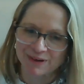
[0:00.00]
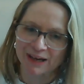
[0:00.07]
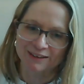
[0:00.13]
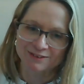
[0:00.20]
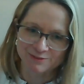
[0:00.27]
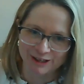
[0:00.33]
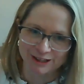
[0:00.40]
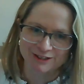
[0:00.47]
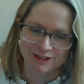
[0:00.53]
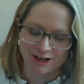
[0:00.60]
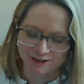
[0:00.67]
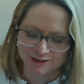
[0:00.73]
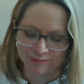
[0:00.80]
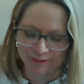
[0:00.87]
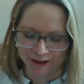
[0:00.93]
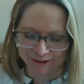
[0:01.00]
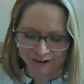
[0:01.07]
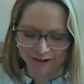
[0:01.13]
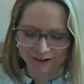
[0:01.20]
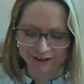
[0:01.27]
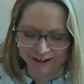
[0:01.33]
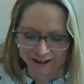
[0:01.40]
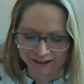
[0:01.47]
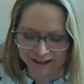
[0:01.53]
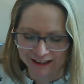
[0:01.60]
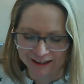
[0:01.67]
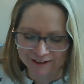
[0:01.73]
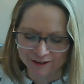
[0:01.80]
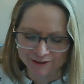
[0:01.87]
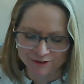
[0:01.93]
as we had talked about earlier,
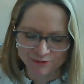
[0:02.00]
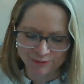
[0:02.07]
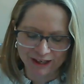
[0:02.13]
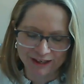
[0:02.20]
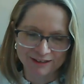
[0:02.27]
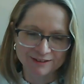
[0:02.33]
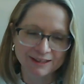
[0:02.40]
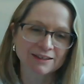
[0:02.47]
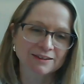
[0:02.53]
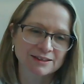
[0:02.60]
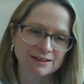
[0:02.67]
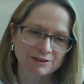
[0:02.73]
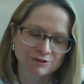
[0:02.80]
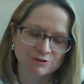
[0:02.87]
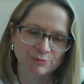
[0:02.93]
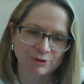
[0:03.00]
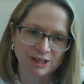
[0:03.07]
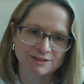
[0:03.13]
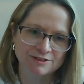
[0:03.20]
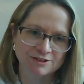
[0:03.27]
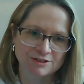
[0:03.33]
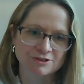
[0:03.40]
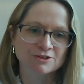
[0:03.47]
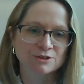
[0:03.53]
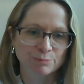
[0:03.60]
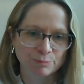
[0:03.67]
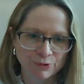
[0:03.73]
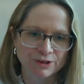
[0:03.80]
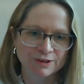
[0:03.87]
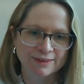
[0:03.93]
in those ways to
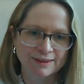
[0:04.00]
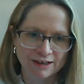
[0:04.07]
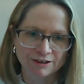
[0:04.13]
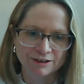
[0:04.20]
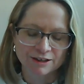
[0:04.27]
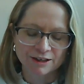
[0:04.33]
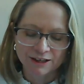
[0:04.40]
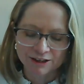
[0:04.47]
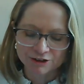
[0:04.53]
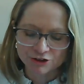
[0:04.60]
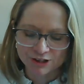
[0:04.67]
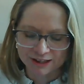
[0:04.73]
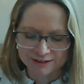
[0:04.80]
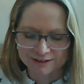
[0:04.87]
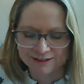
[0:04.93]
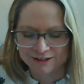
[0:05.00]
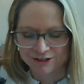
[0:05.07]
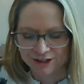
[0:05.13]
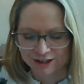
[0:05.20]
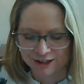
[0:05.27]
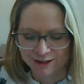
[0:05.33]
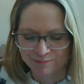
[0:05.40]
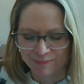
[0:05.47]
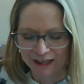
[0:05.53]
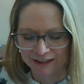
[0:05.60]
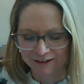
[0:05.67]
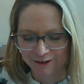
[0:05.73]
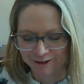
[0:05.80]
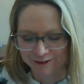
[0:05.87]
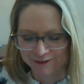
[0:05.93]
support their transition to
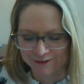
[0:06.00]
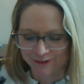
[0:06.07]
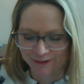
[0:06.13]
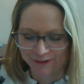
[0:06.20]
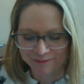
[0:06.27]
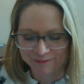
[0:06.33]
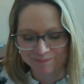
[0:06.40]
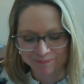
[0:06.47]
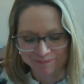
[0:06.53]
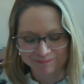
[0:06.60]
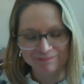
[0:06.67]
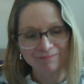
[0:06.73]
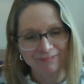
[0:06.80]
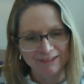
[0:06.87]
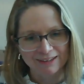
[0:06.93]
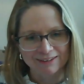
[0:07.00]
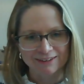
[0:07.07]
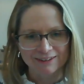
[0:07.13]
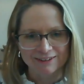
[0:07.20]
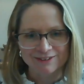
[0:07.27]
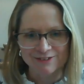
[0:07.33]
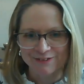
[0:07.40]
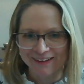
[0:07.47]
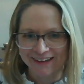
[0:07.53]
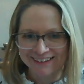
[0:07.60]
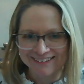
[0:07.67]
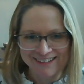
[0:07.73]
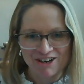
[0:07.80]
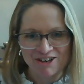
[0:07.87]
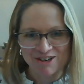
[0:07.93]
medical school. So
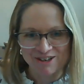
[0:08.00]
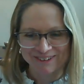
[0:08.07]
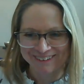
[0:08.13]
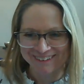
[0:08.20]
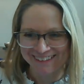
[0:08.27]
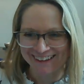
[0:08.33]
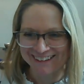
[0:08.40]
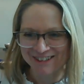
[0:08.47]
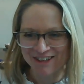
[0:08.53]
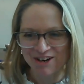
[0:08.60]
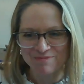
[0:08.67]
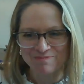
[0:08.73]
That's our